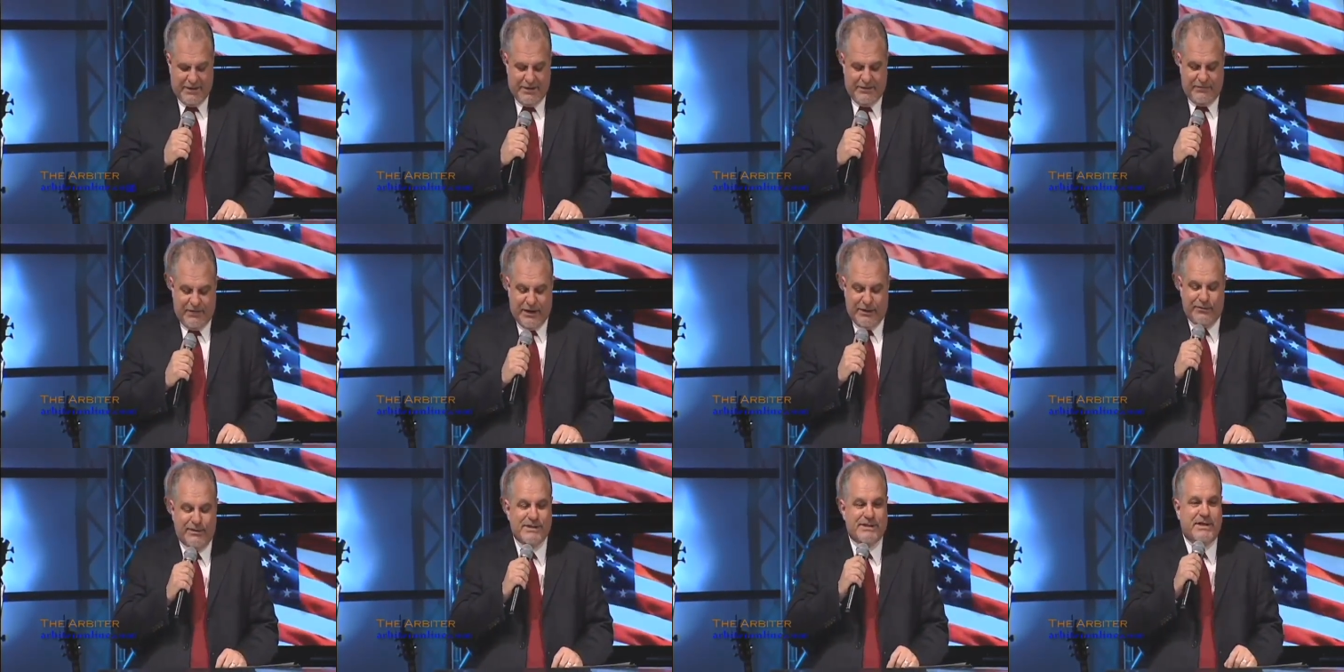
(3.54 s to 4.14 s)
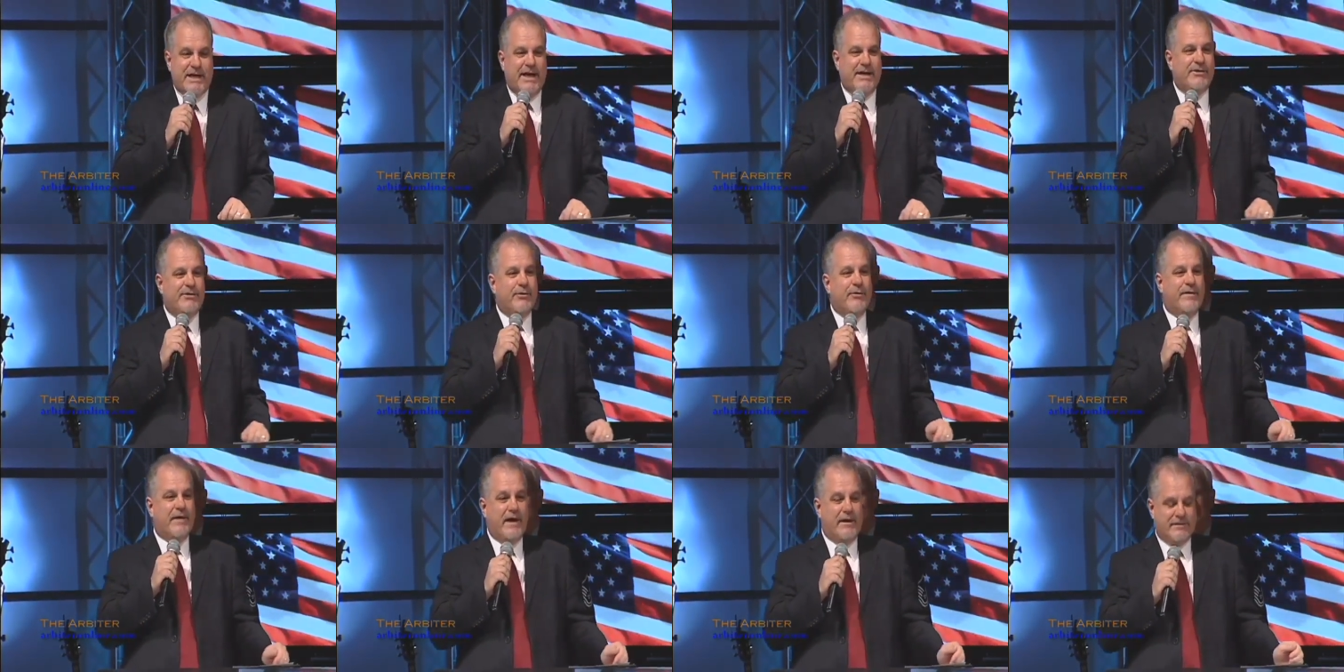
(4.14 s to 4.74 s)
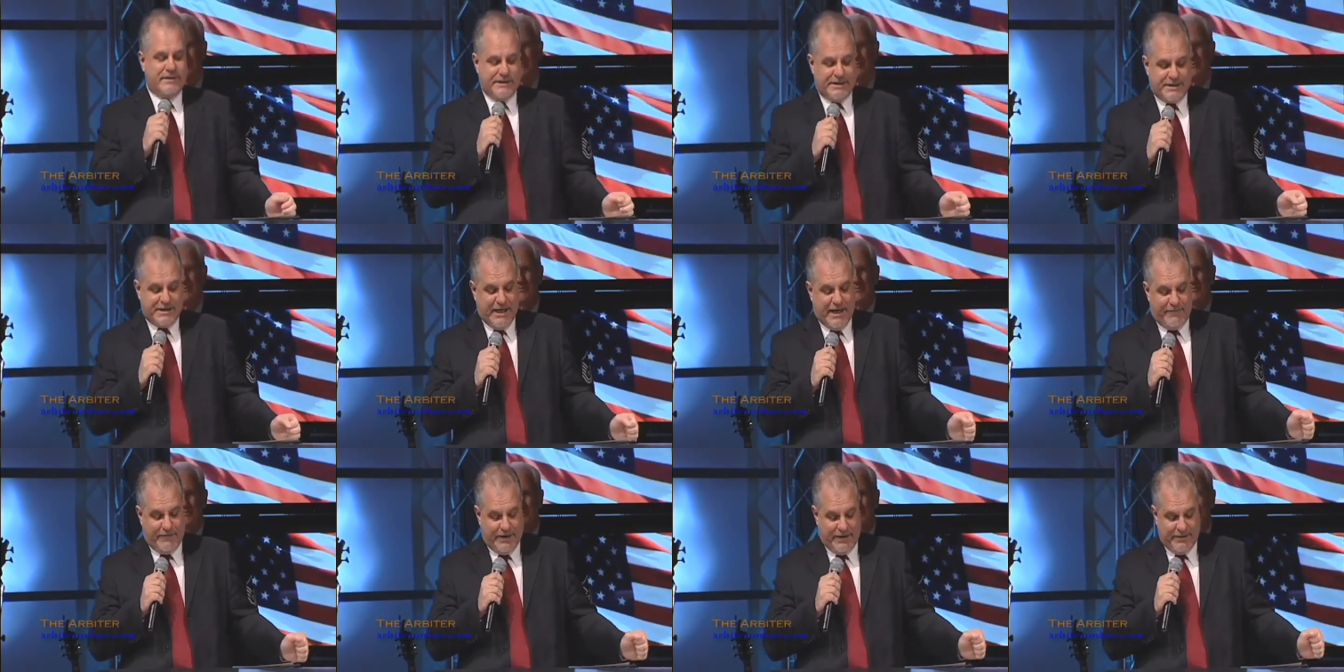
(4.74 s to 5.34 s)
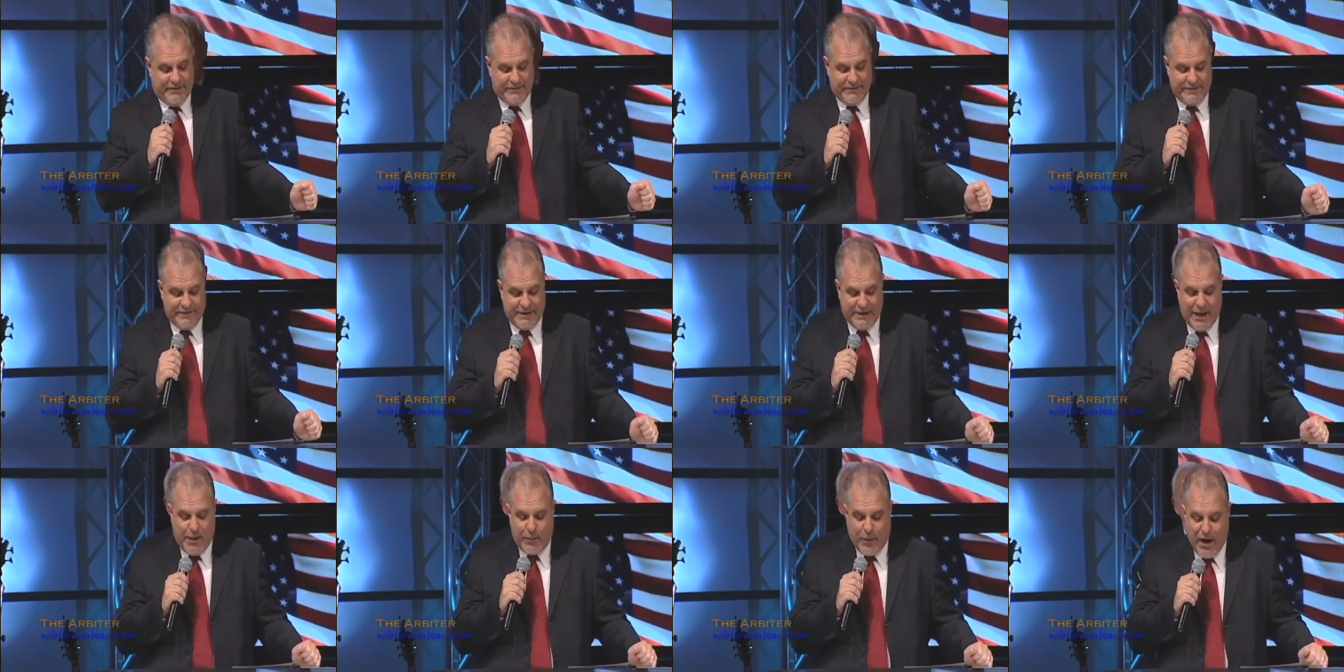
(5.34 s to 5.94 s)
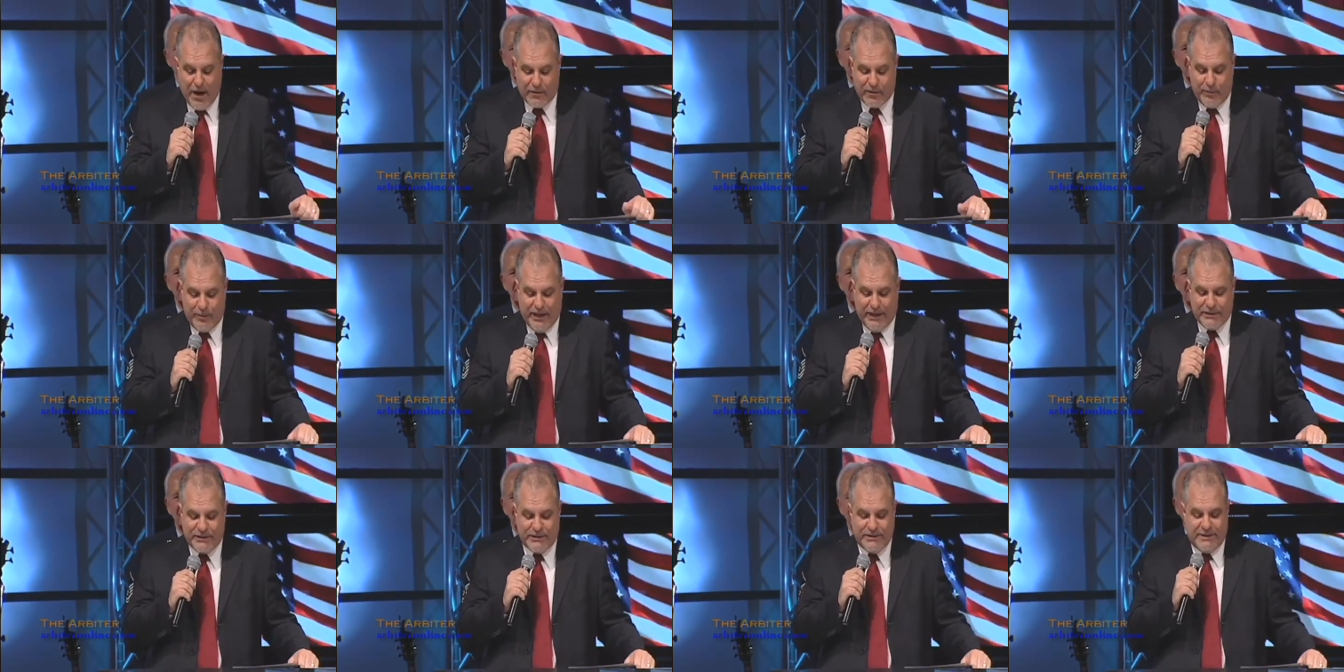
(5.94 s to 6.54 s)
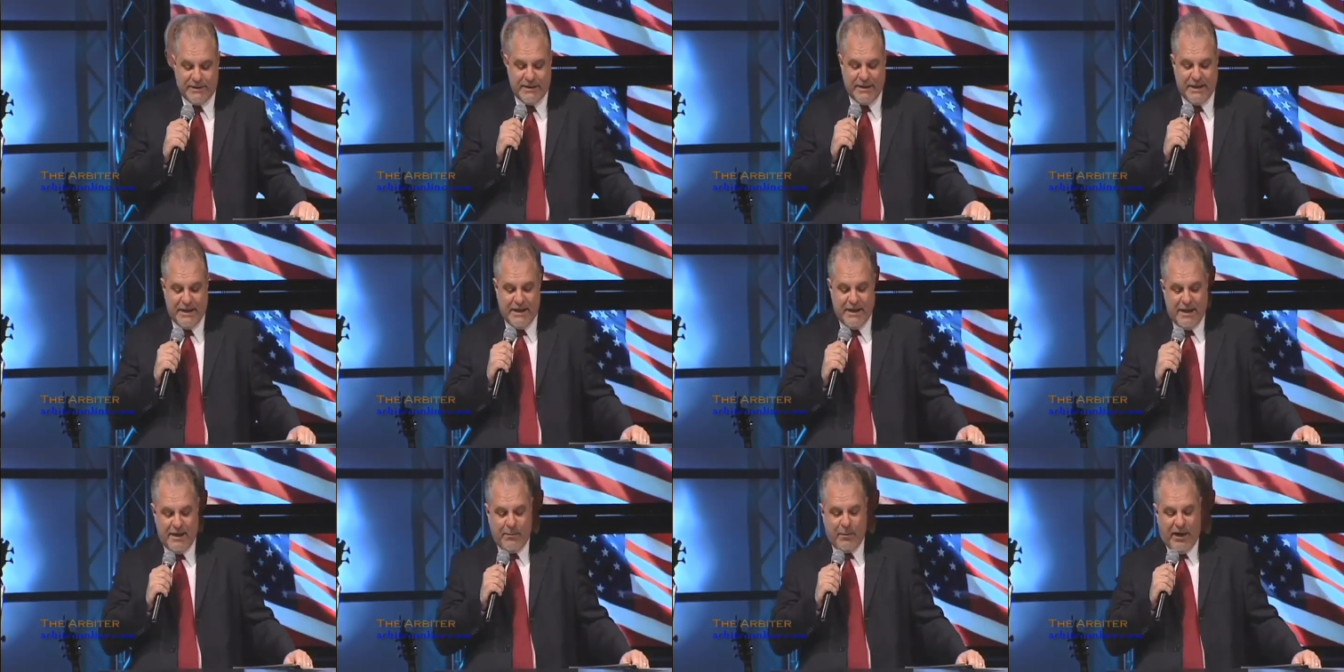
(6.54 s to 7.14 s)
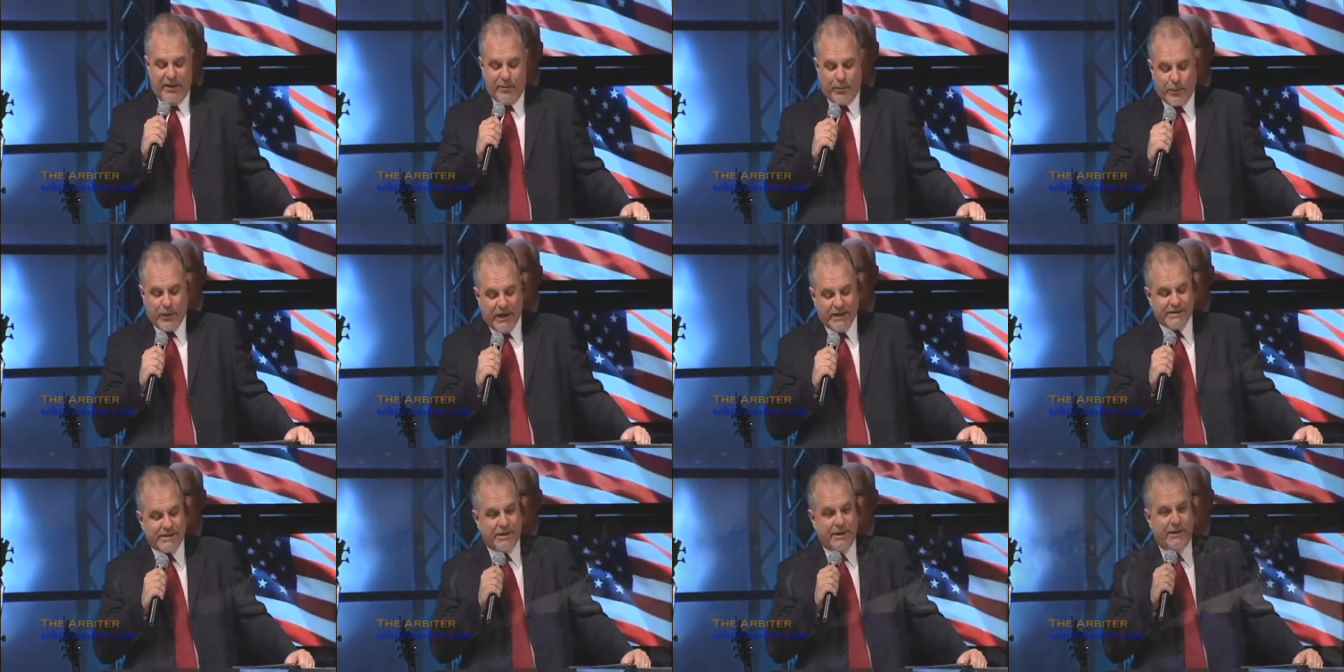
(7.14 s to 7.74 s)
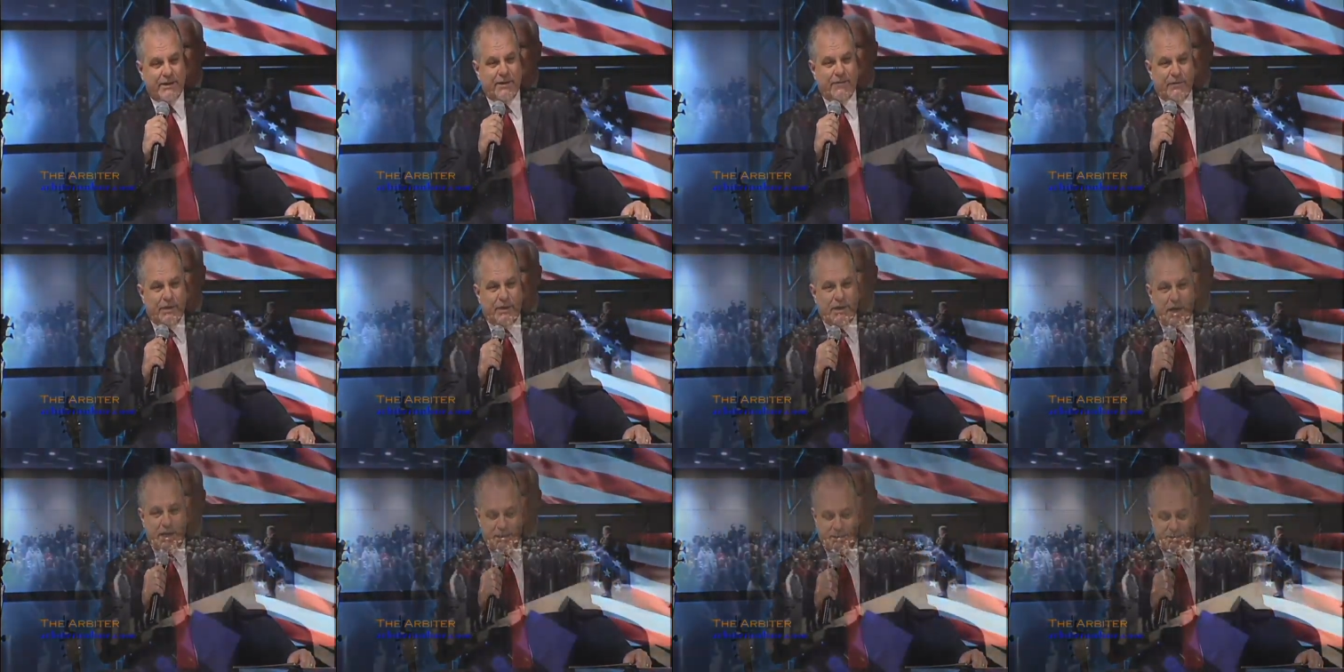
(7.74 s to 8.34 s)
Veterans Day 2007, a proclamation by the President of the United